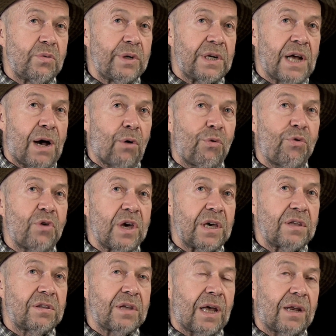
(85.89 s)
We now
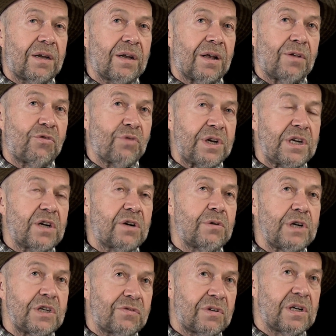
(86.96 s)
think that 3
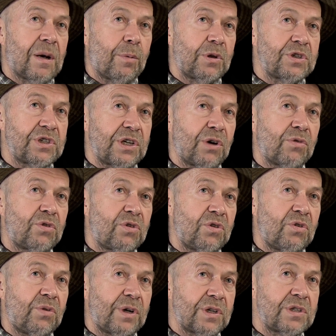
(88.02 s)
degrees for doubled
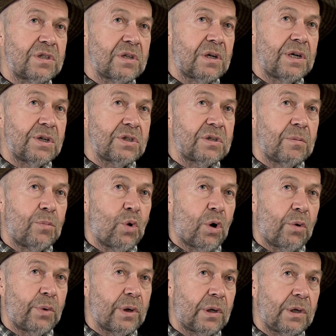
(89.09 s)
CO2 is, is a
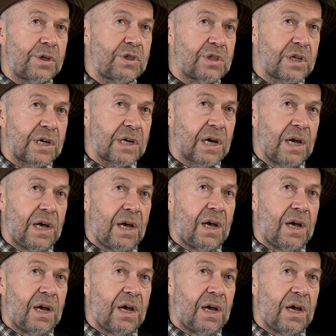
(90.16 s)
more realistic